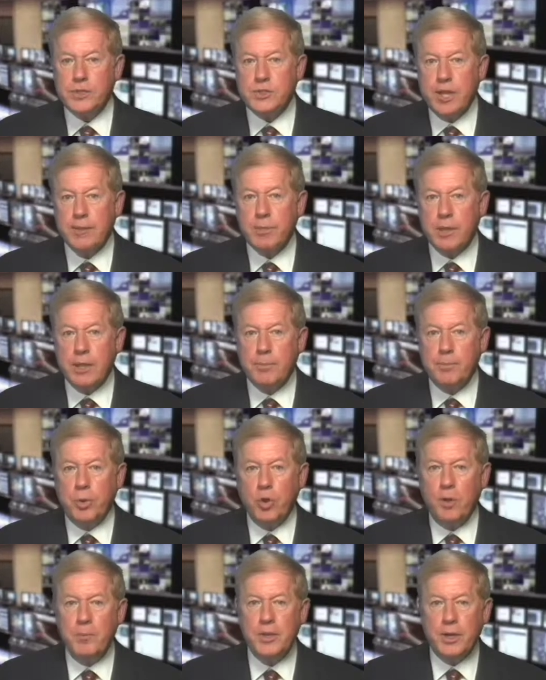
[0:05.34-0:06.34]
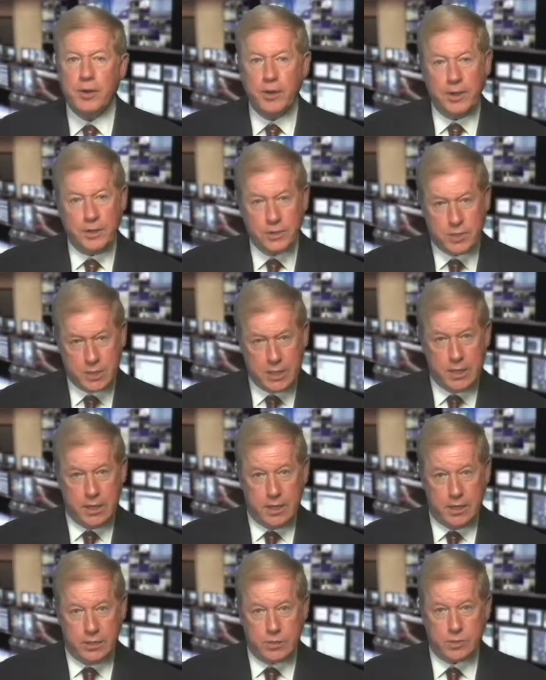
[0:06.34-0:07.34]
a segment on pulmonary
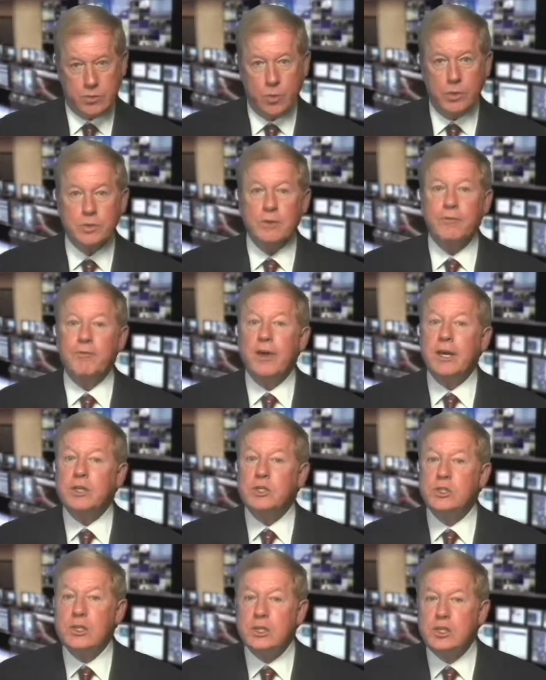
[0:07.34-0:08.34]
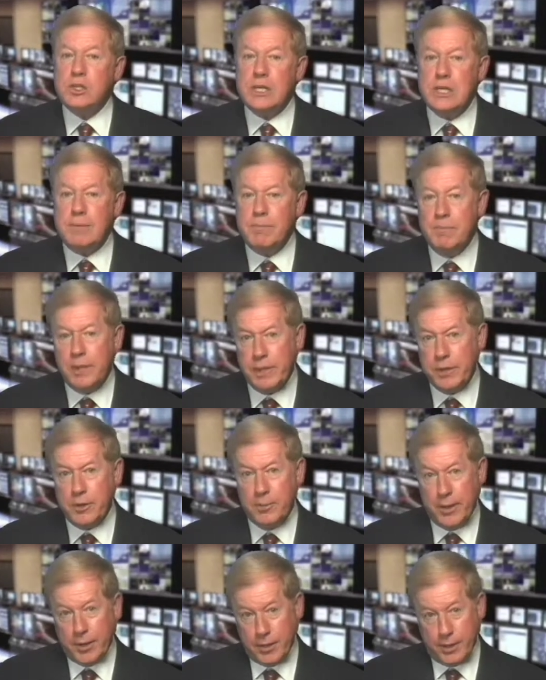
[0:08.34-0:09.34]
disease, which affects 16 million
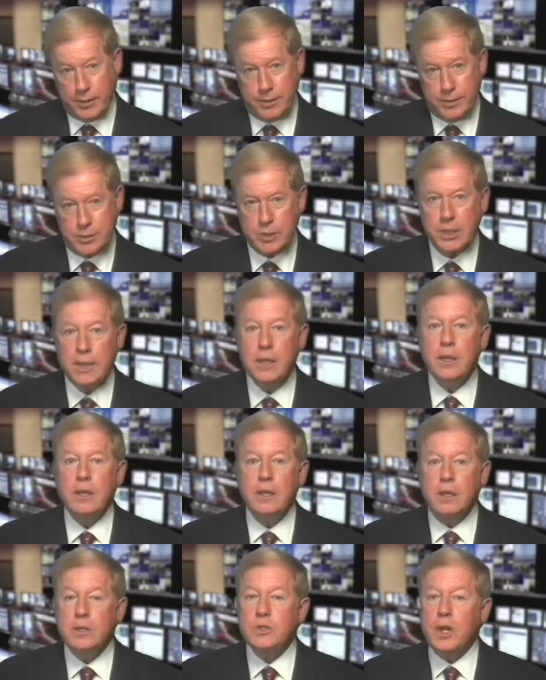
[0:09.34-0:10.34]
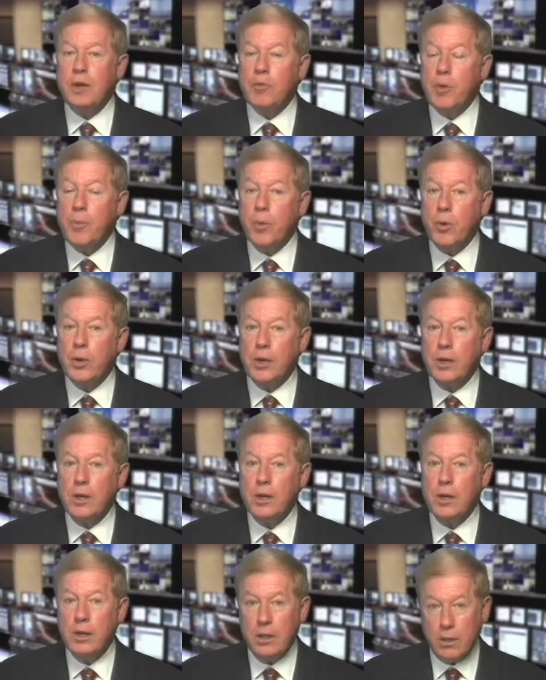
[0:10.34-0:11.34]
Americans. Here's our
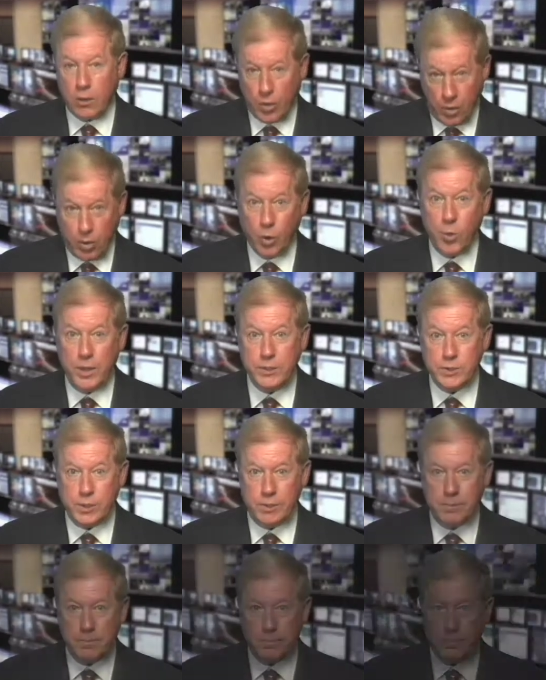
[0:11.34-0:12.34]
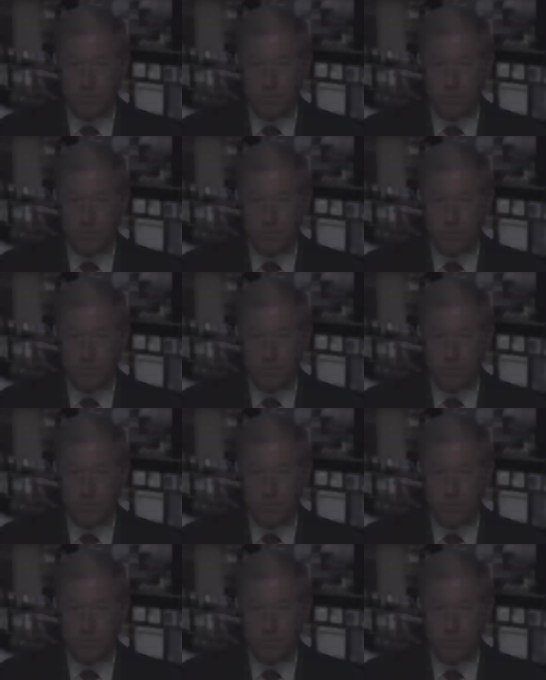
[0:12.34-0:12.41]
reporter, Laura Windsor.